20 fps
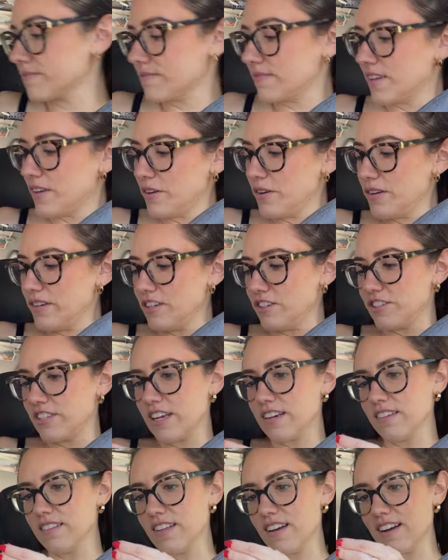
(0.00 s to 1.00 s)
Are you gonna
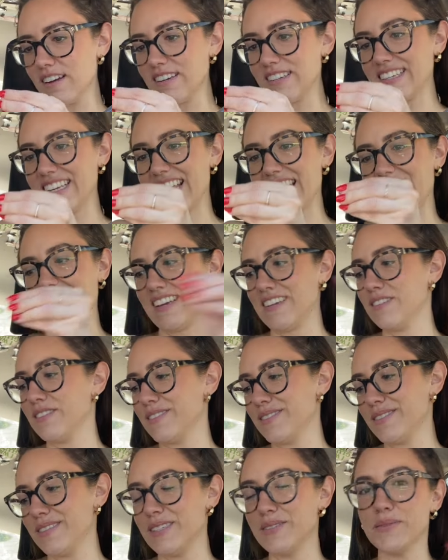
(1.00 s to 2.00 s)
shed a lot? Yeah.
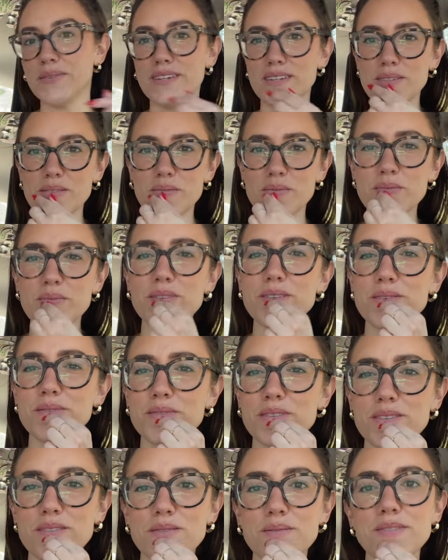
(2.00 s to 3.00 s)
All right. Well,
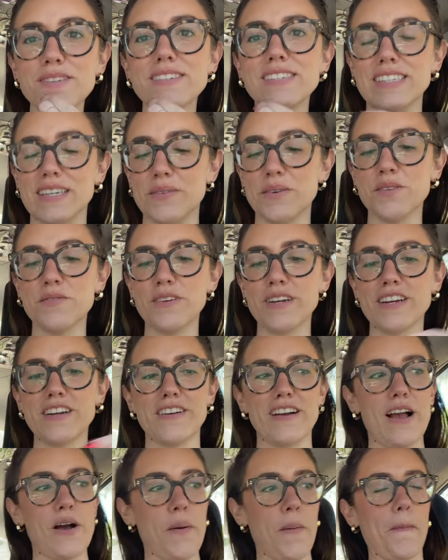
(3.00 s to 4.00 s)
we'll see. We'll figure
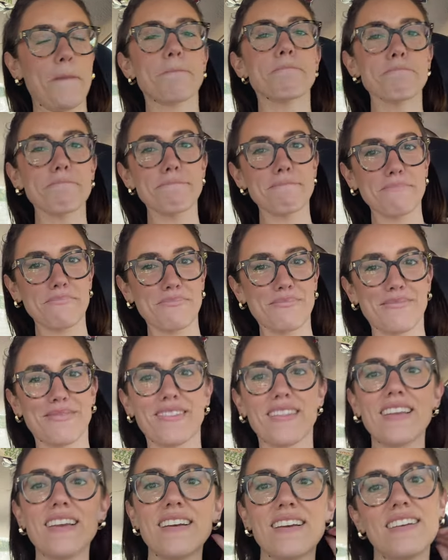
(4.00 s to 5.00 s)
it out.
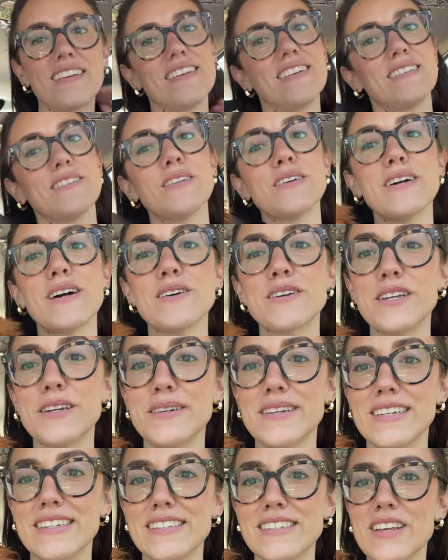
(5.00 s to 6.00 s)
Look how cute
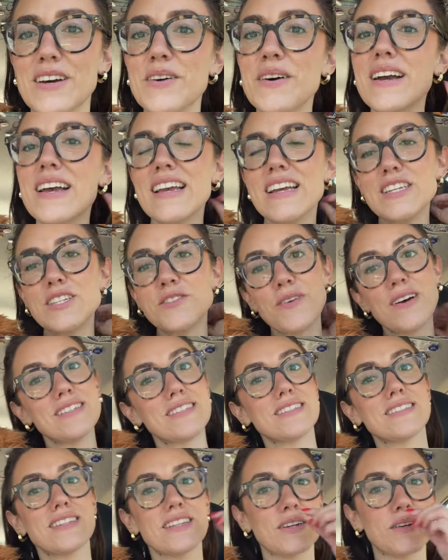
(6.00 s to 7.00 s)
he is, though. His fuzz
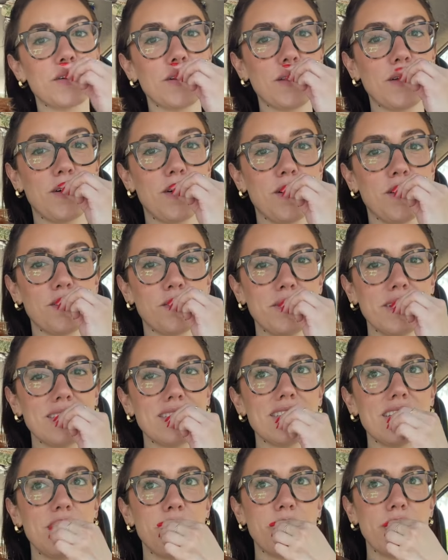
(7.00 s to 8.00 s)
is literally all over me. It's
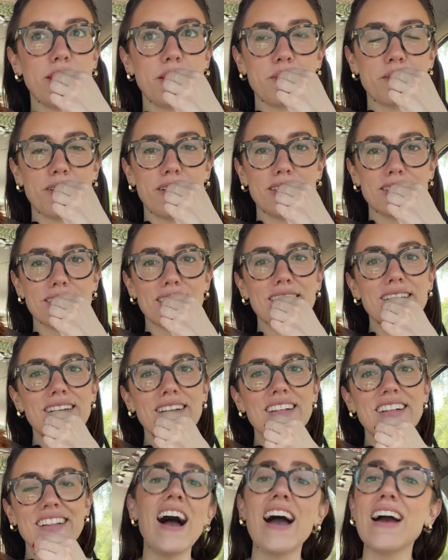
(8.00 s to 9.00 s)
in my lip gloss.
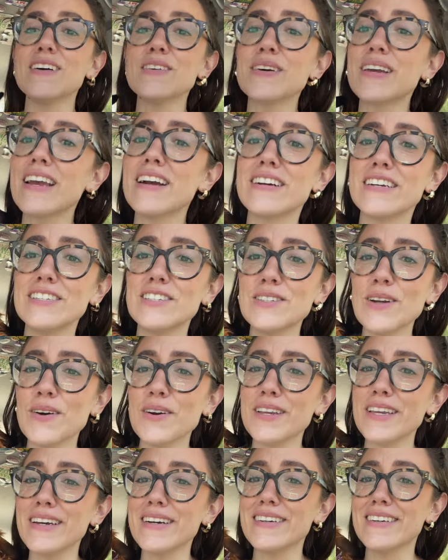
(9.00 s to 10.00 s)
I don't care. He's so
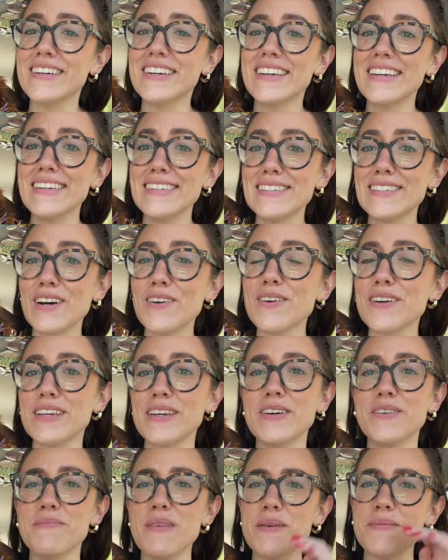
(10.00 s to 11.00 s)
cute. He's so
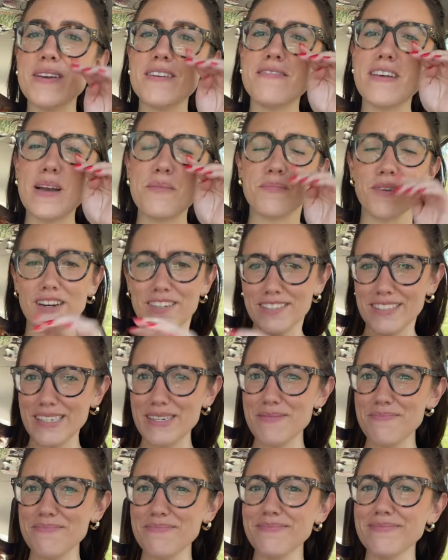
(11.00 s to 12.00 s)
cute. Maybe if I brush him,
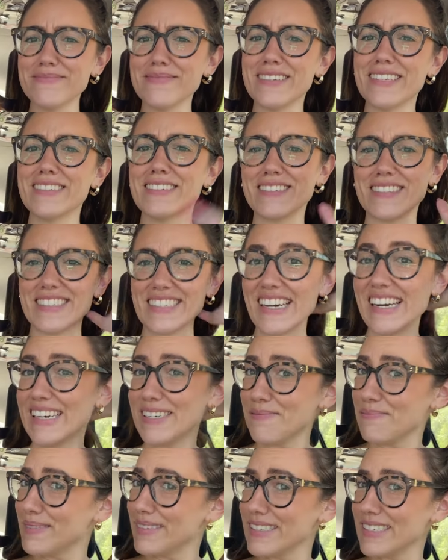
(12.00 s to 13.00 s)
it'll
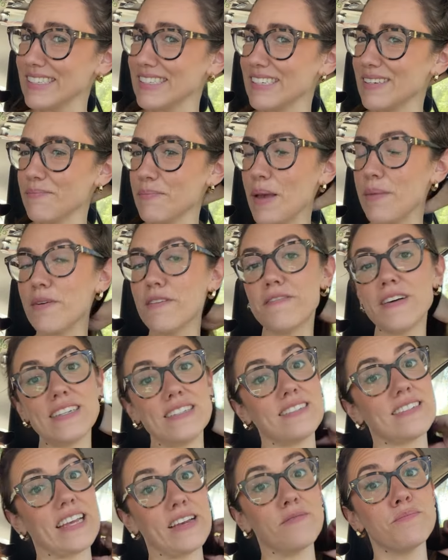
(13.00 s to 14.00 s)
stop. Maybe if I
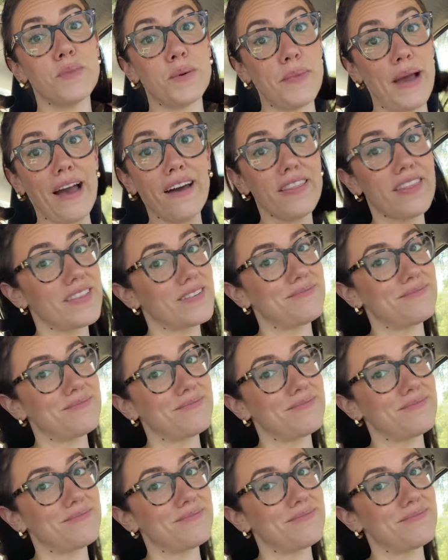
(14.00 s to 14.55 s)
give him a bath.